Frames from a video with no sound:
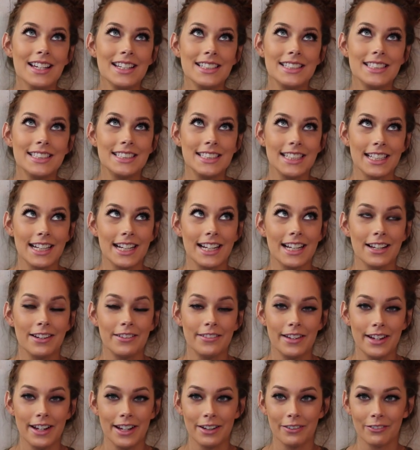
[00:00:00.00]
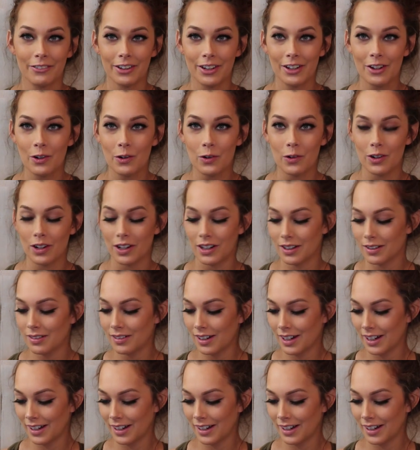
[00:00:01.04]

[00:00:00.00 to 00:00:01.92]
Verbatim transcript: sit down and record.